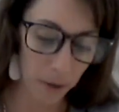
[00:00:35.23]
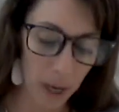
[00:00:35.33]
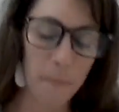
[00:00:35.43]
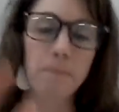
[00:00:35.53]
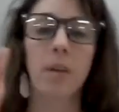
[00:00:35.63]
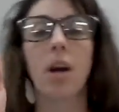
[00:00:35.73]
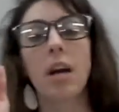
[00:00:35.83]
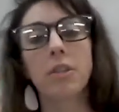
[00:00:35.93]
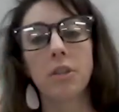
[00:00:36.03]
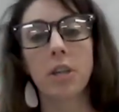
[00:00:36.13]
Okay, all
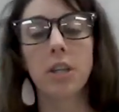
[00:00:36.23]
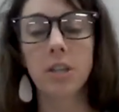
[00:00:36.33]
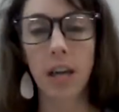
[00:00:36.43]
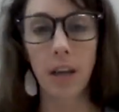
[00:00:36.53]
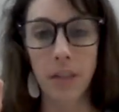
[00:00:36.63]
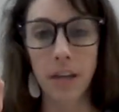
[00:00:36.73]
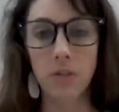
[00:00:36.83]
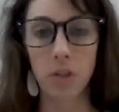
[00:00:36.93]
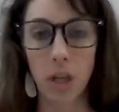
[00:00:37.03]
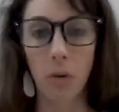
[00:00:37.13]
right, so here's how
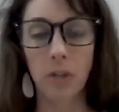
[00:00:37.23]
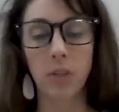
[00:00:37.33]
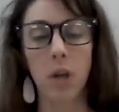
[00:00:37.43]
things are going.